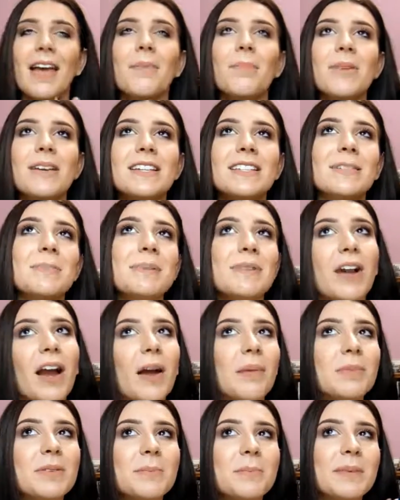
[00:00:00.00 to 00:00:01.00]
And please
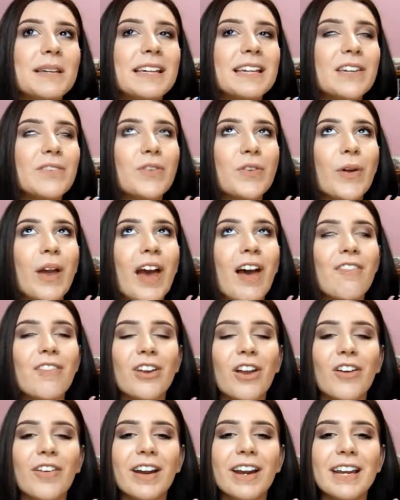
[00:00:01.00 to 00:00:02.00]
subscribe to me if you
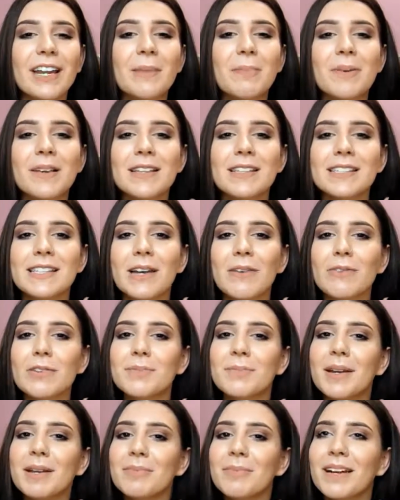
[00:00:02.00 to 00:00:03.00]
haven't already because that
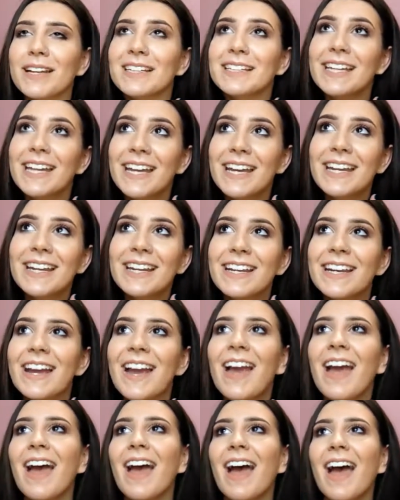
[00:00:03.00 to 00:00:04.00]
would make my day
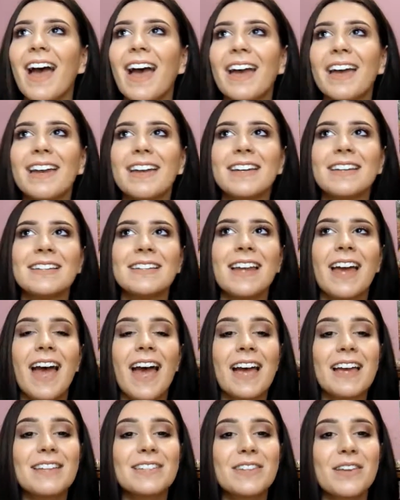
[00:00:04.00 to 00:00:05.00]
and
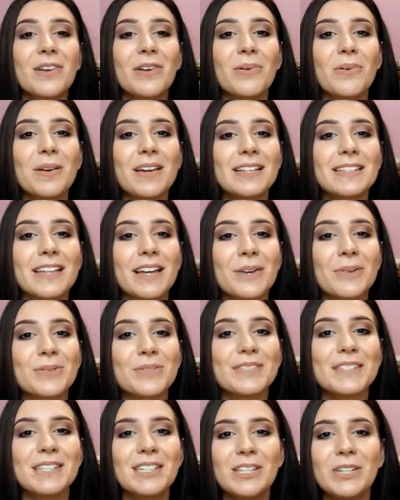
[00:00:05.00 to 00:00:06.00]
as always I
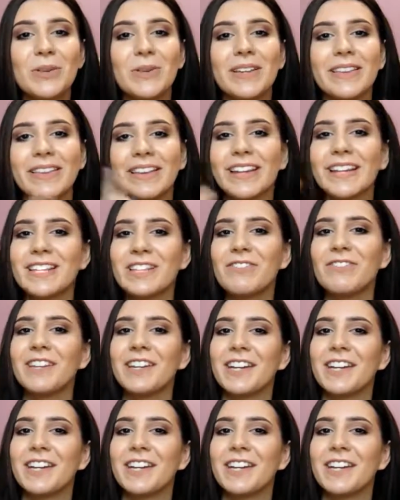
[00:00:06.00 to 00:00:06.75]
will see you in the next